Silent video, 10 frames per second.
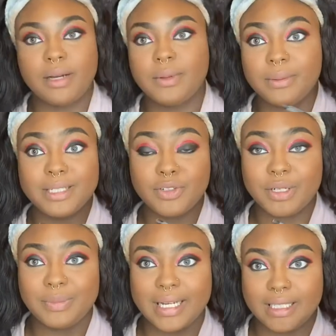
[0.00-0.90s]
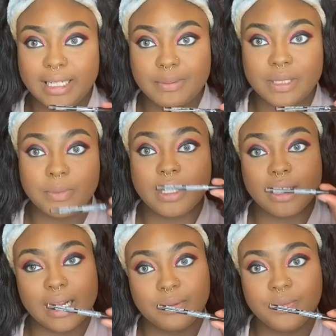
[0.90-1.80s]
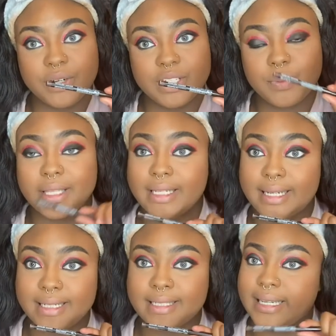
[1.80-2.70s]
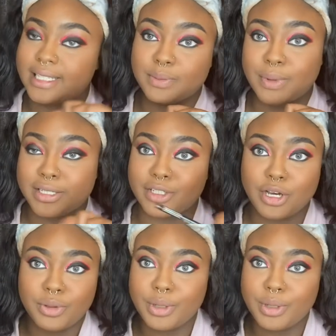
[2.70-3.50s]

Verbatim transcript: I'm going to be doing my lips. I'm going to line them first with the NYX Espresso,